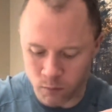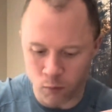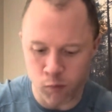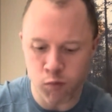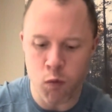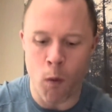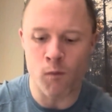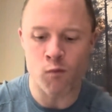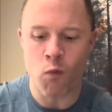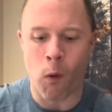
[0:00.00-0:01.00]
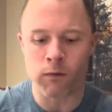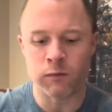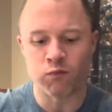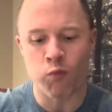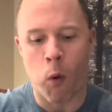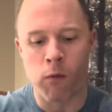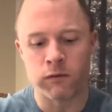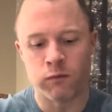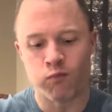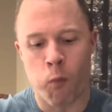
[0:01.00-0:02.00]
I go straight to like 4,000
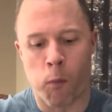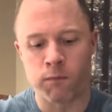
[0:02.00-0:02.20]
a day.